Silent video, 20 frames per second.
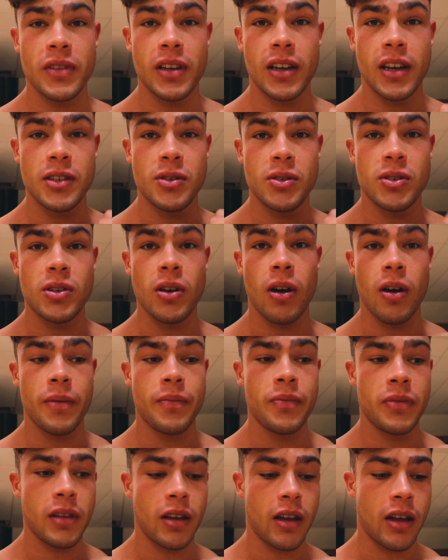as you saw,
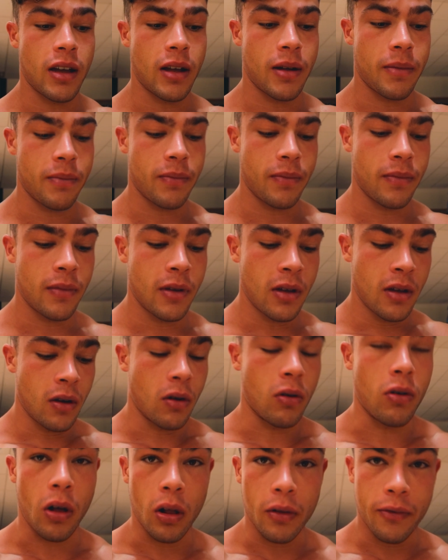on
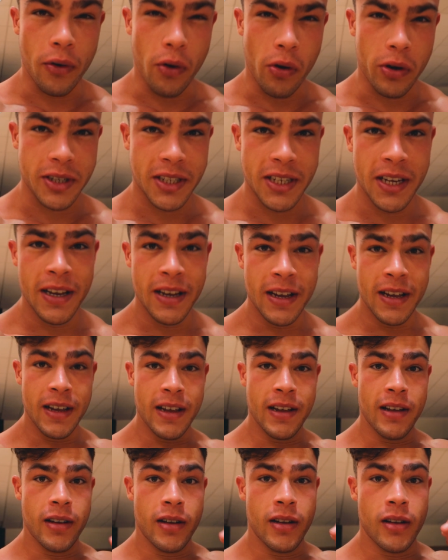all fours,
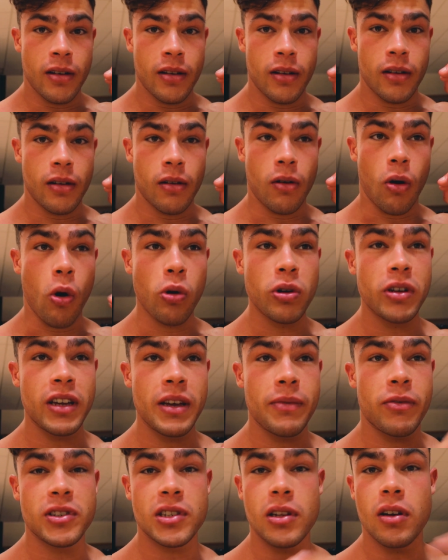holding
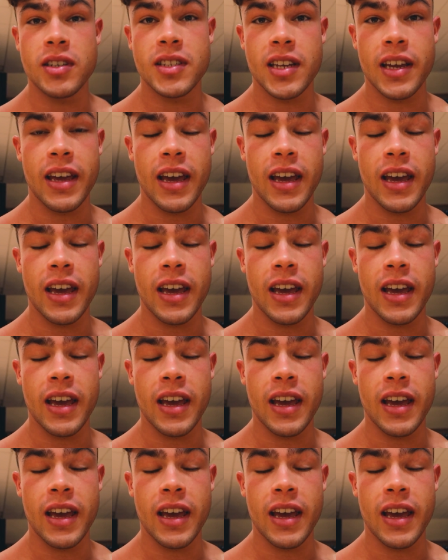it for as long as I